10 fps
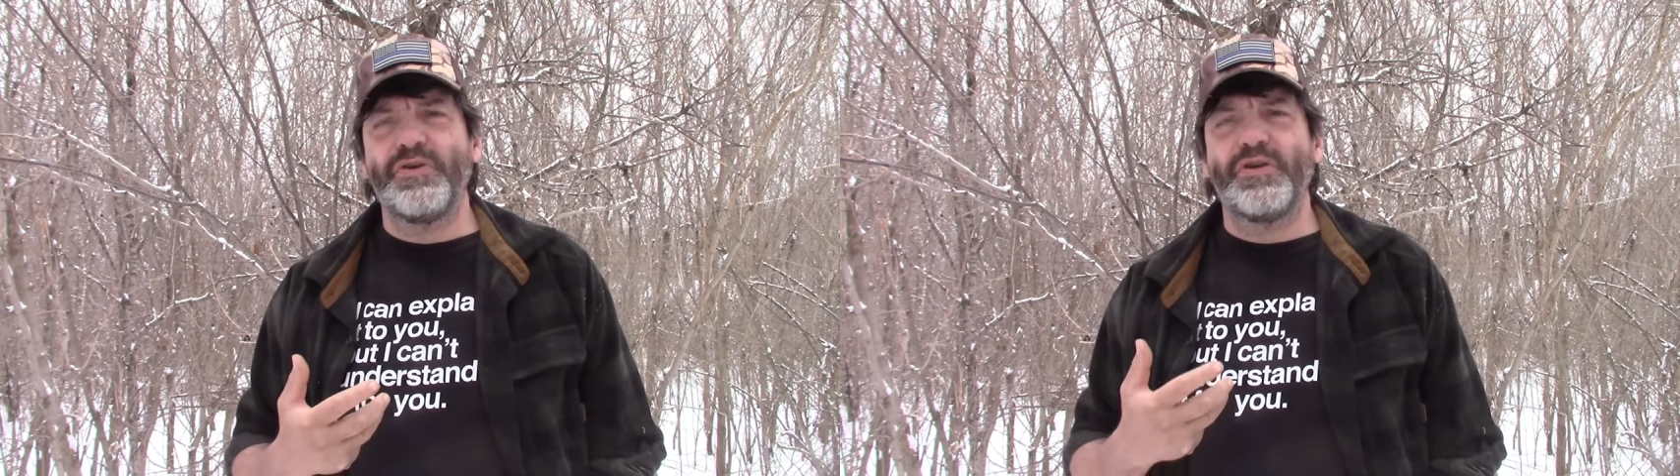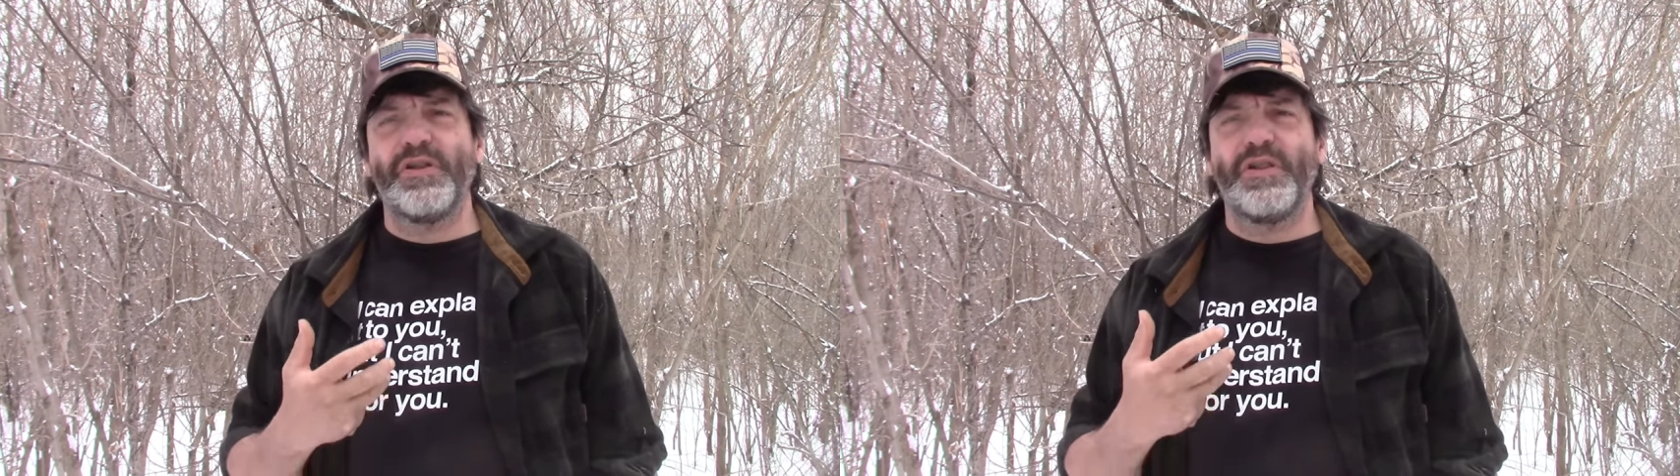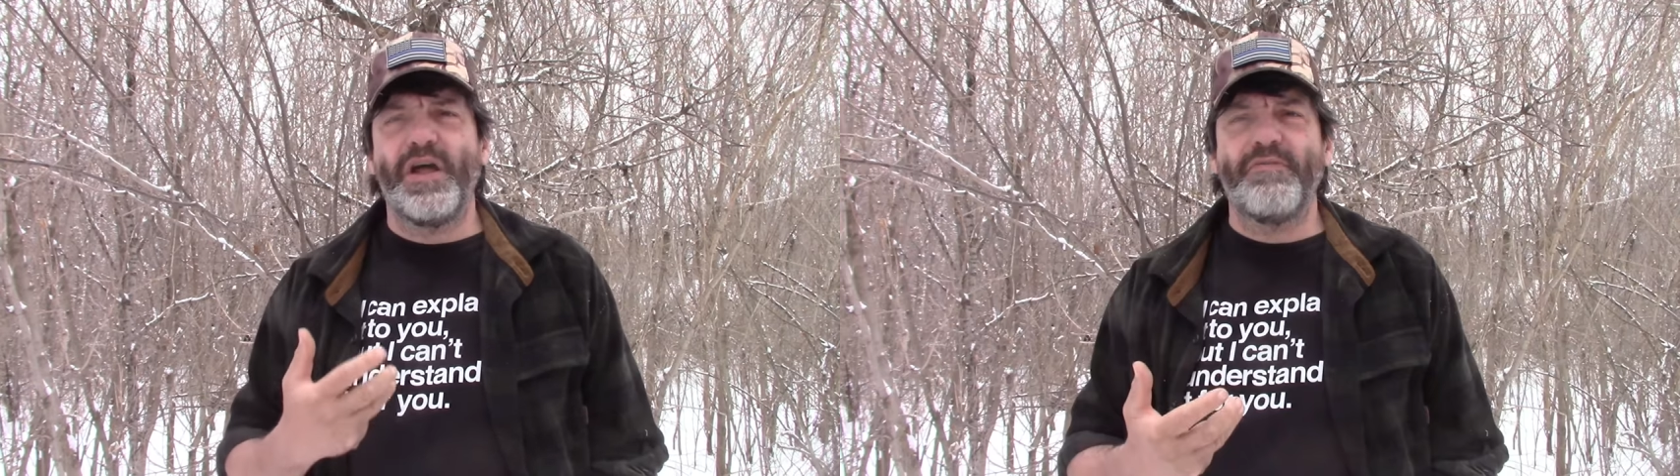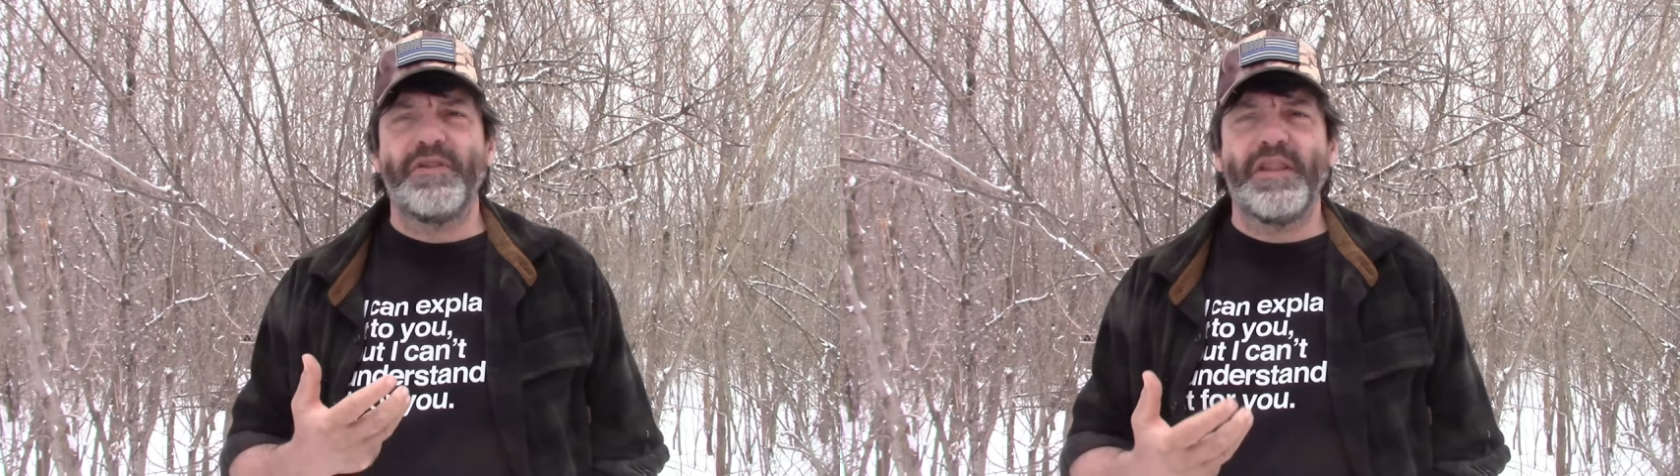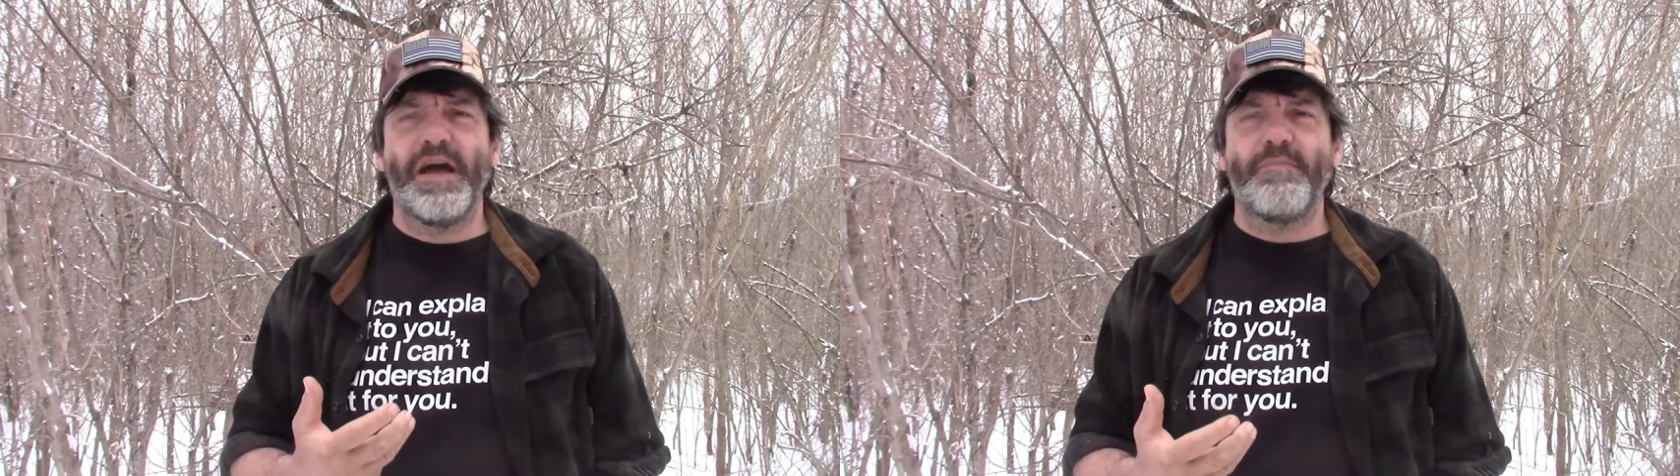gonna love a
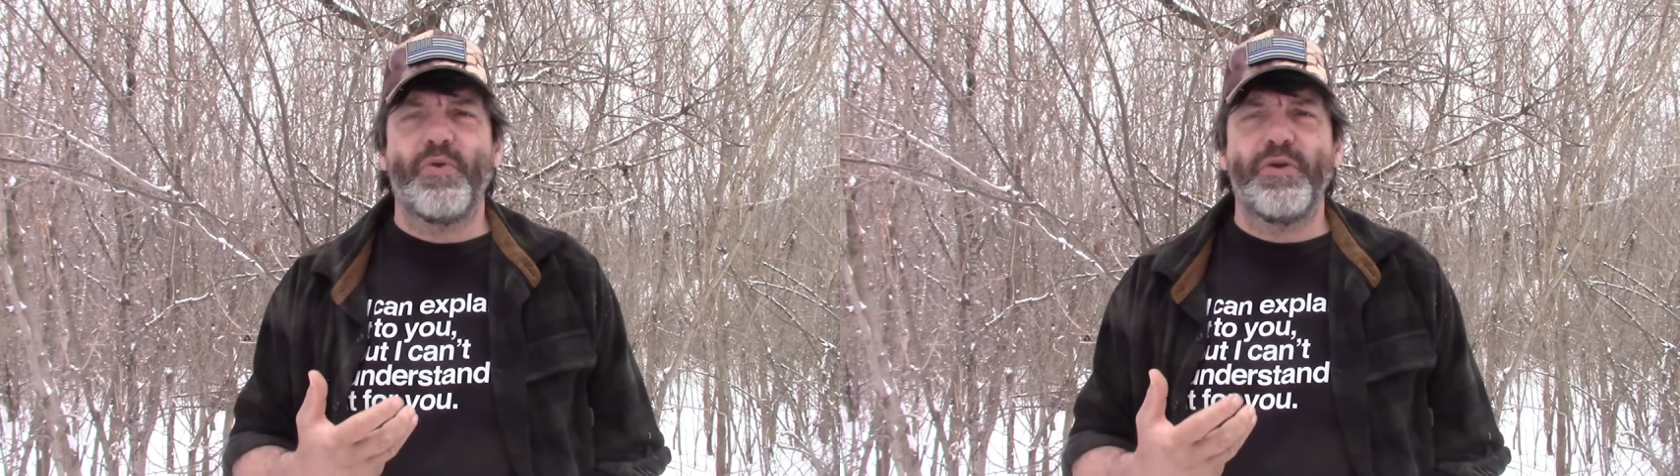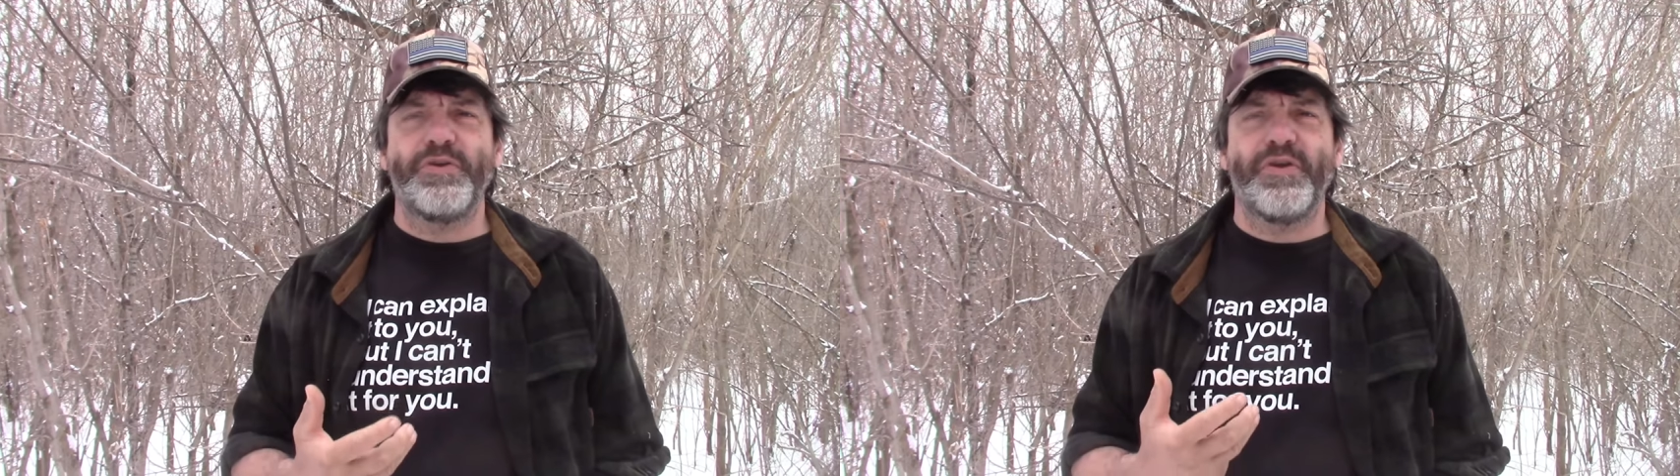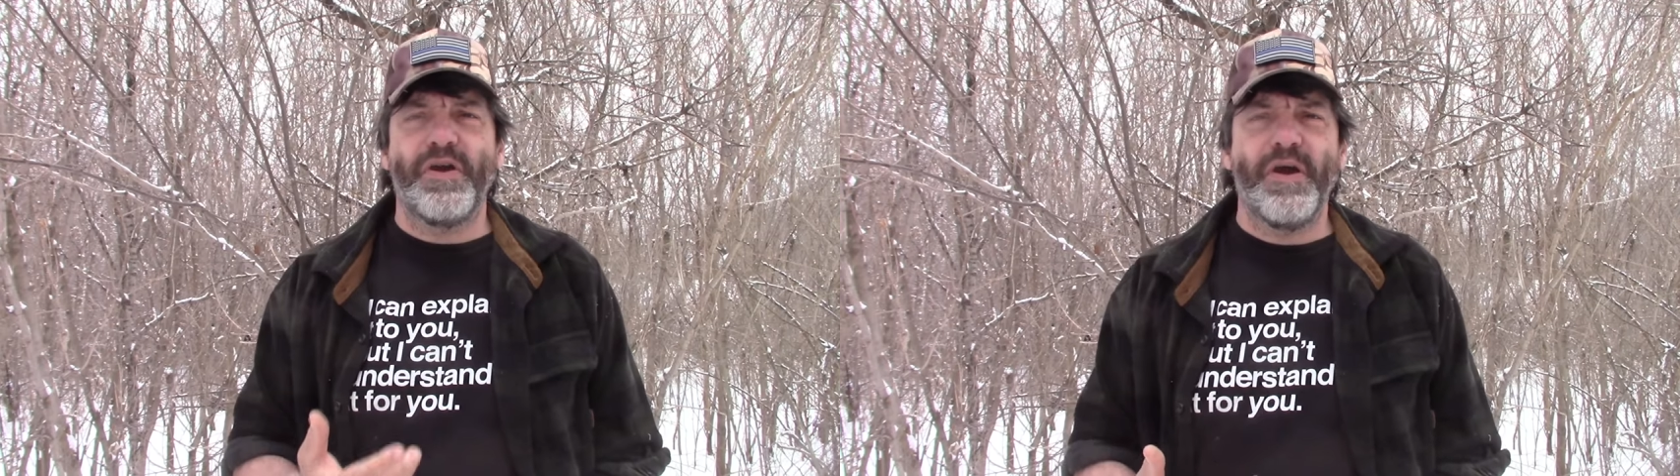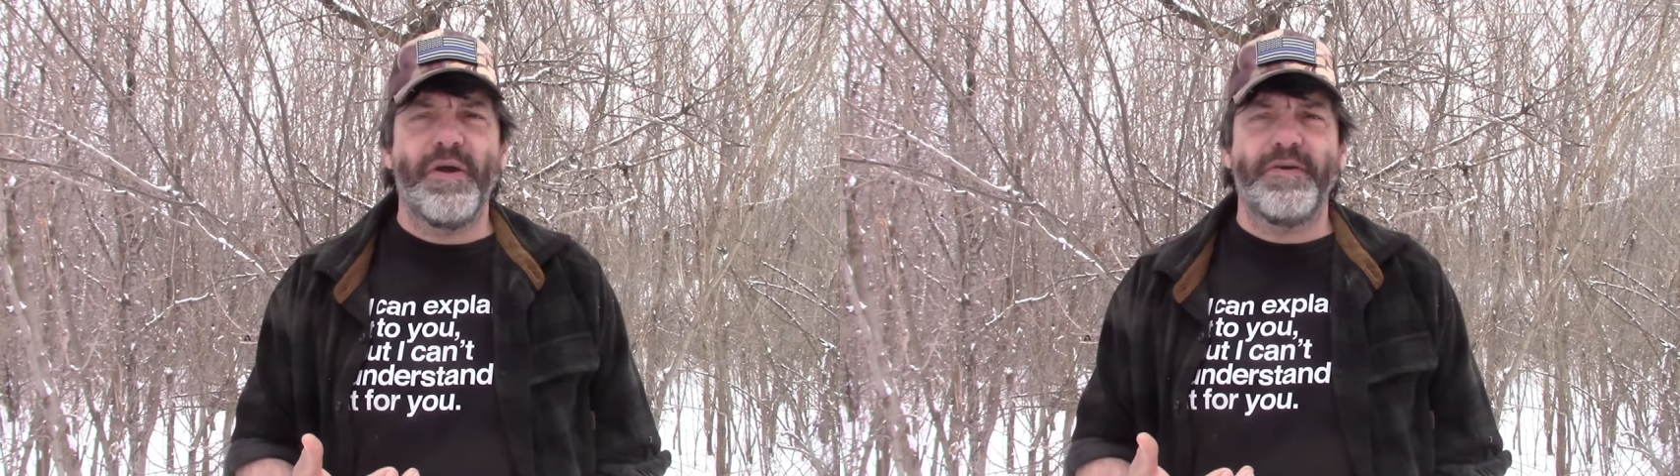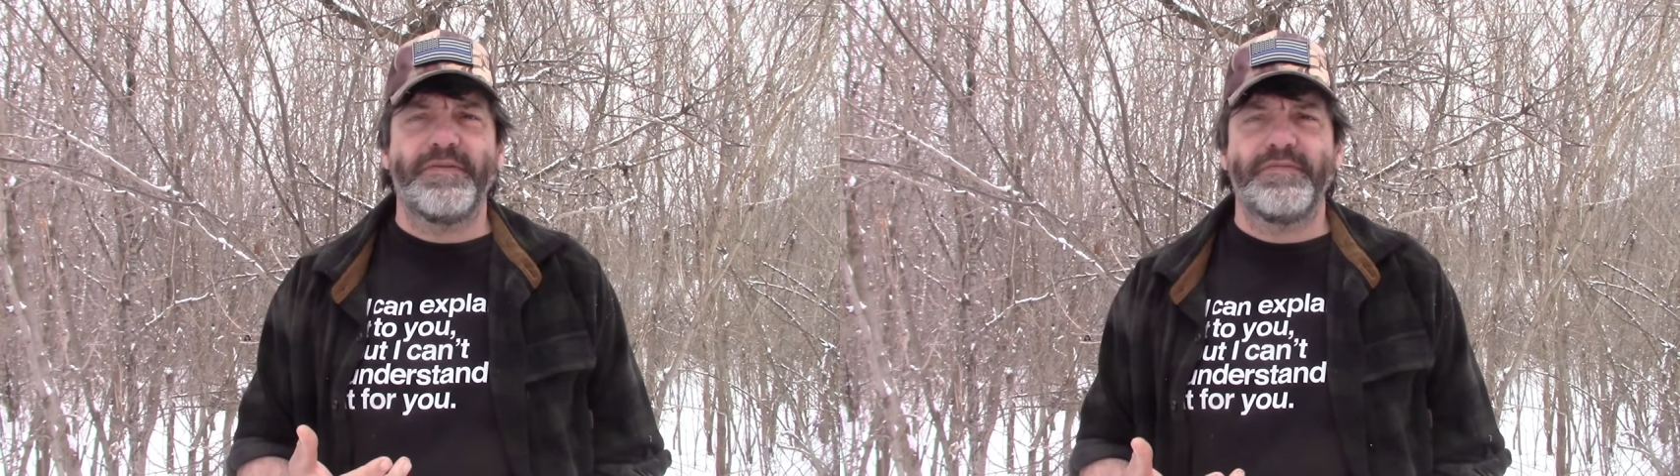lot more in your
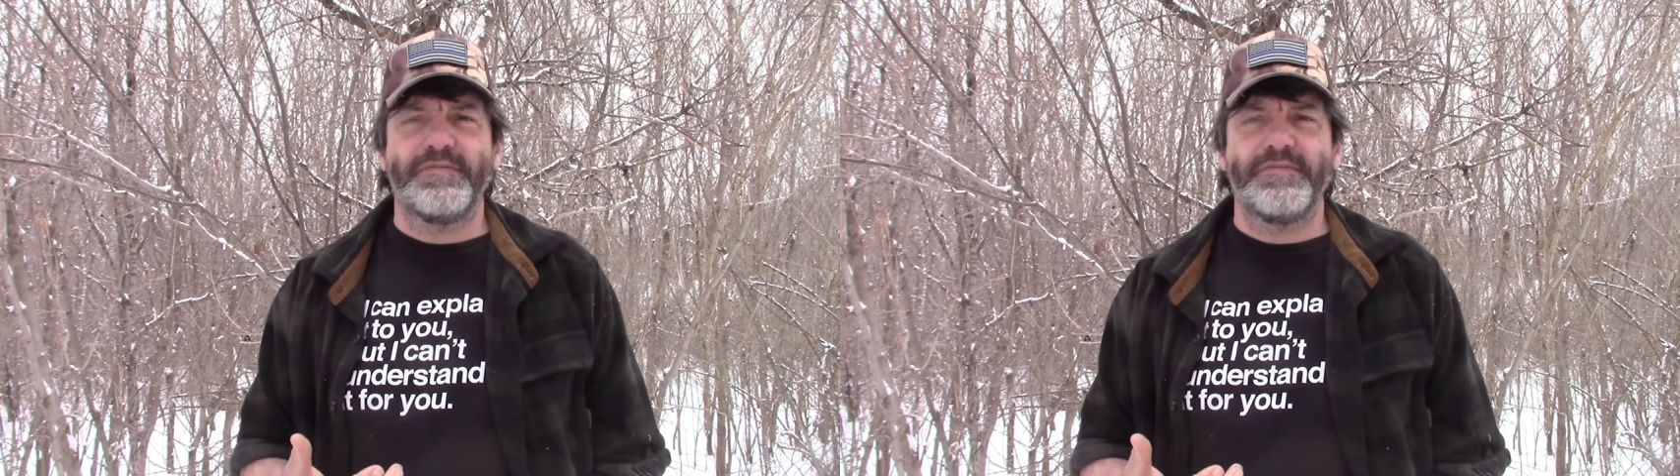heart